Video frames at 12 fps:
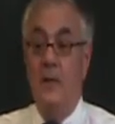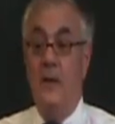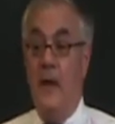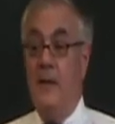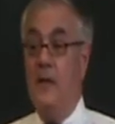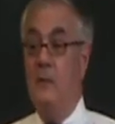
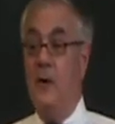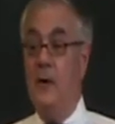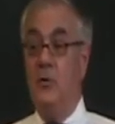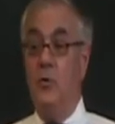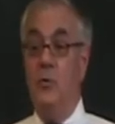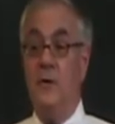The other thing we're
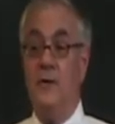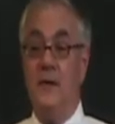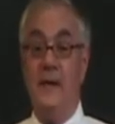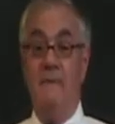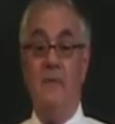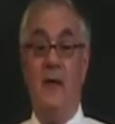going to do is to
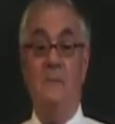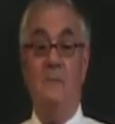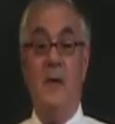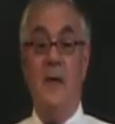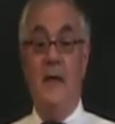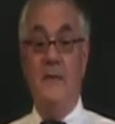give them,